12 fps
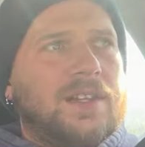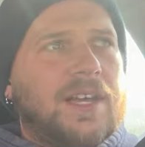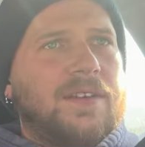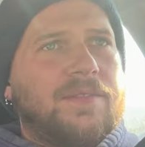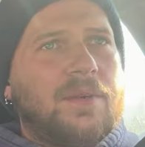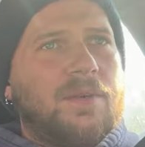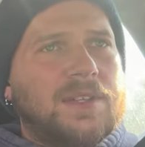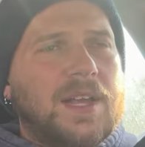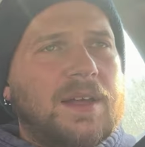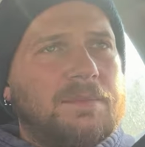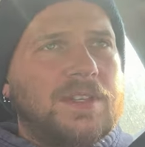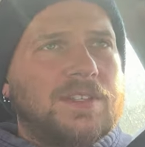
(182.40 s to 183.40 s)
like if I want
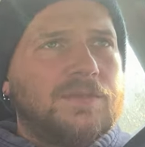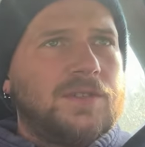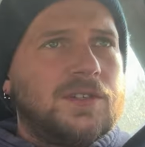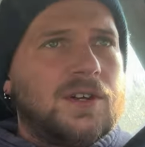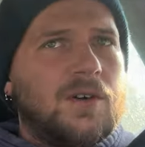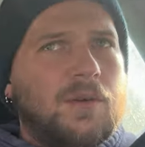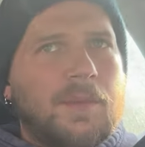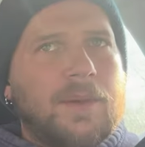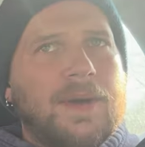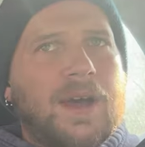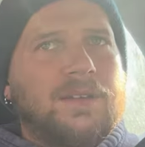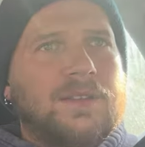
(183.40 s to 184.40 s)
that piece of food to go in my
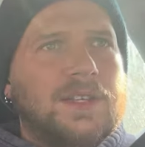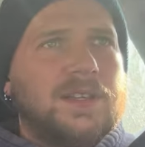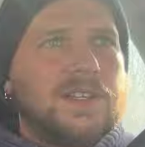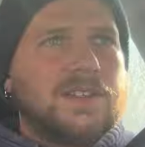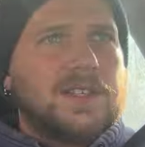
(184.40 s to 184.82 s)
mouth, then this